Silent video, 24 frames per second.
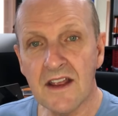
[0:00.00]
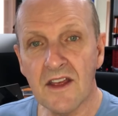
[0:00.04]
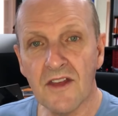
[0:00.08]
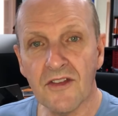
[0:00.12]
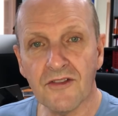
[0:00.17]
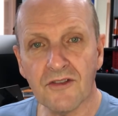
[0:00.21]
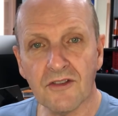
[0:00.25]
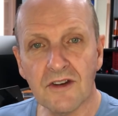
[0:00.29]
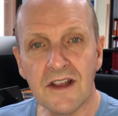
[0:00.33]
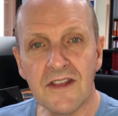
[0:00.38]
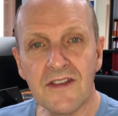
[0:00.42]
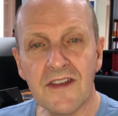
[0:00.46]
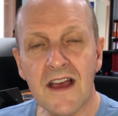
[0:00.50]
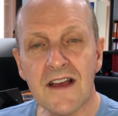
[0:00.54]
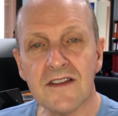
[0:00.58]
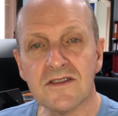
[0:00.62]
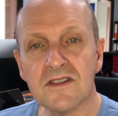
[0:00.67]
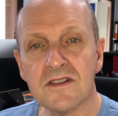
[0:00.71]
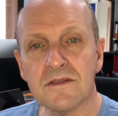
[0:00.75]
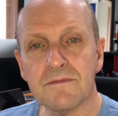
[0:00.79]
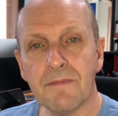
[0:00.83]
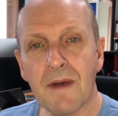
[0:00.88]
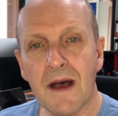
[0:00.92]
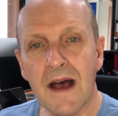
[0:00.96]

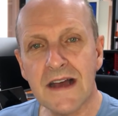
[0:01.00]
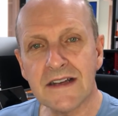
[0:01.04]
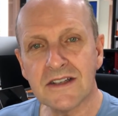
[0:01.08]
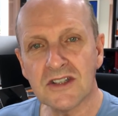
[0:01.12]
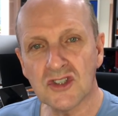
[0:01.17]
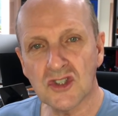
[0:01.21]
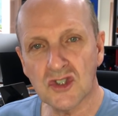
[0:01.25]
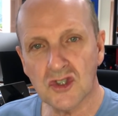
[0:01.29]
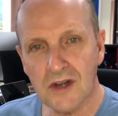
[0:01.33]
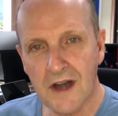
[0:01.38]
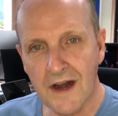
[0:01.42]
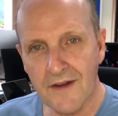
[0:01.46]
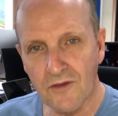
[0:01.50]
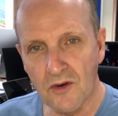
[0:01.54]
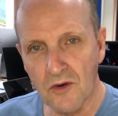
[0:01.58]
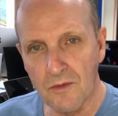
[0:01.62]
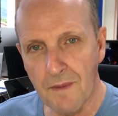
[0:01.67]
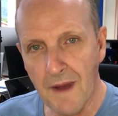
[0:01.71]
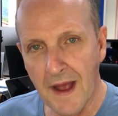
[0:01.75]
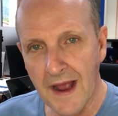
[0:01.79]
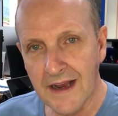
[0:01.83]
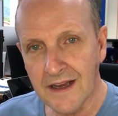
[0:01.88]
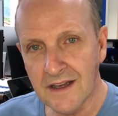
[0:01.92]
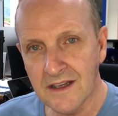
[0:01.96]
3,000 baht travel
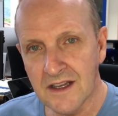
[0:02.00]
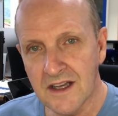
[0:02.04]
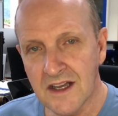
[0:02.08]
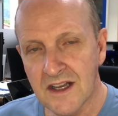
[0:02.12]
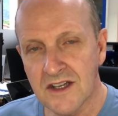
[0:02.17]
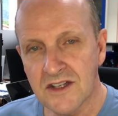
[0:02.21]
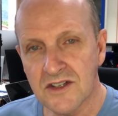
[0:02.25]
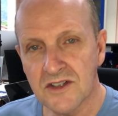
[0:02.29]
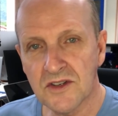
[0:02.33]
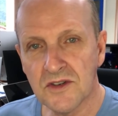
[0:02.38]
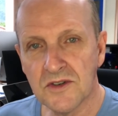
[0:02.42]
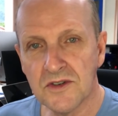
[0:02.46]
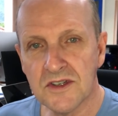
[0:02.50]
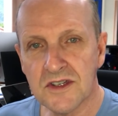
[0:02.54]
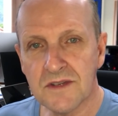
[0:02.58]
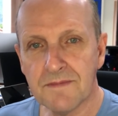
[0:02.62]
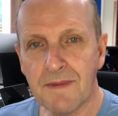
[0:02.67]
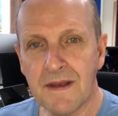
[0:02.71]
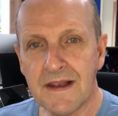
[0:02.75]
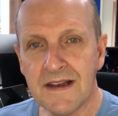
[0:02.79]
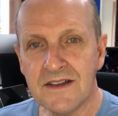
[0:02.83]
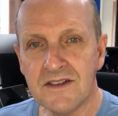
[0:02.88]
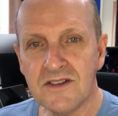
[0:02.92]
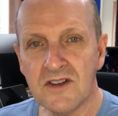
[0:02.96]
bank to
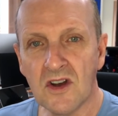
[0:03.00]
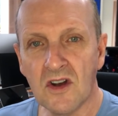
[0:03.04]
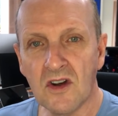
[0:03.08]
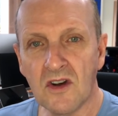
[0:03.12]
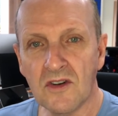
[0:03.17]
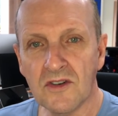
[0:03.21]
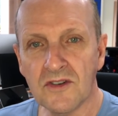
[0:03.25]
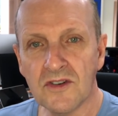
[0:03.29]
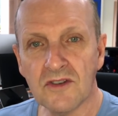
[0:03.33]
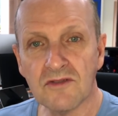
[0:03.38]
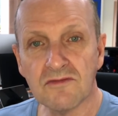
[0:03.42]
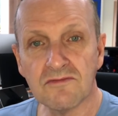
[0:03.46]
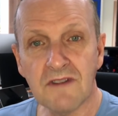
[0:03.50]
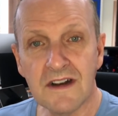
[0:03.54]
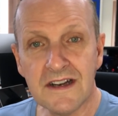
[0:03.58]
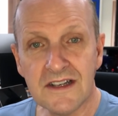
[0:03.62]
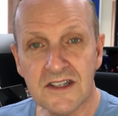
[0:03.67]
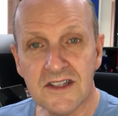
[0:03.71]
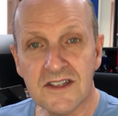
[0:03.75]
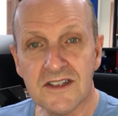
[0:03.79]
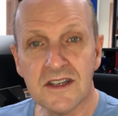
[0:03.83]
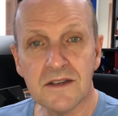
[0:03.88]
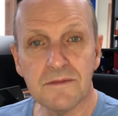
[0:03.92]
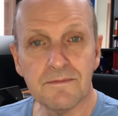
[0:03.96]
spend on
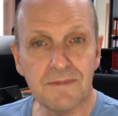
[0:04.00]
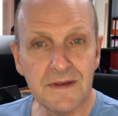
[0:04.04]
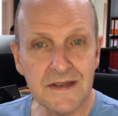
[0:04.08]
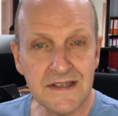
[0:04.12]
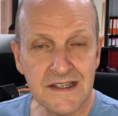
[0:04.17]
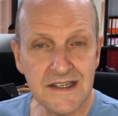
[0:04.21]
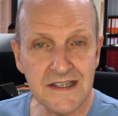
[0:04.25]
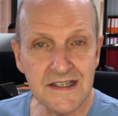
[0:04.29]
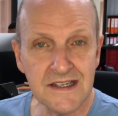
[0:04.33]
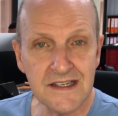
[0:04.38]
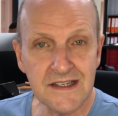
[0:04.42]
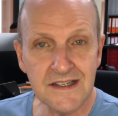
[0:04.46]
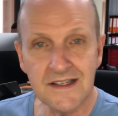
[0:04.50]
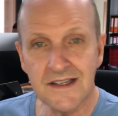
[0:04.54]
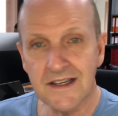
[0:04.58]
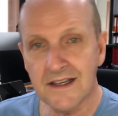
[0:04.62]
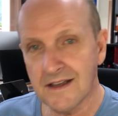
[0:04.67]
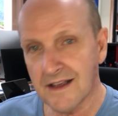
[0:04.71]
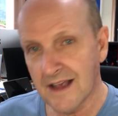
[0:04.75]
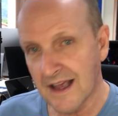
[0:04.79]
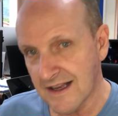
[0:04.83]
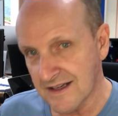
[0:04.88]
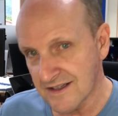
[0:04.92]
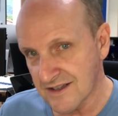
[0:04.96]
registered businesses
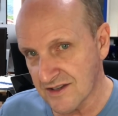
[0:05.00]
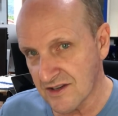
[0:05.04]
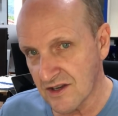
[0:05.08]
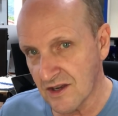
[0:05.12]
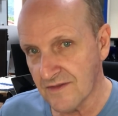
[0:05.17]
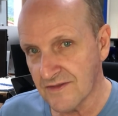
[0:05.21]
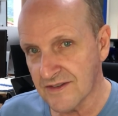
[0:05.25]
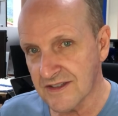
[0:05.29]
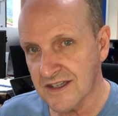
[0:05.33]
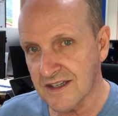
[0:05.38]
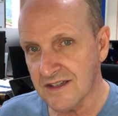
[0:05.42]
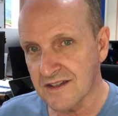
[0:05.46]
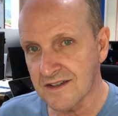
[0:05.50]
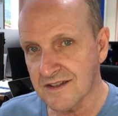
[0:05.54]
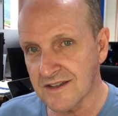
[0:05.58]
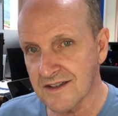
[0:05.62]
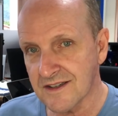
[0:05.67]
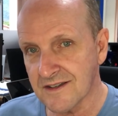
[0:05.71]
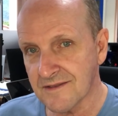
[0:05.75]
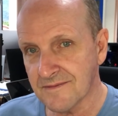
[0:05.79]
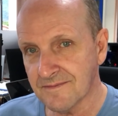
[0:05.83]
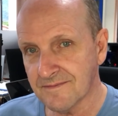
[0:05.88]
and services.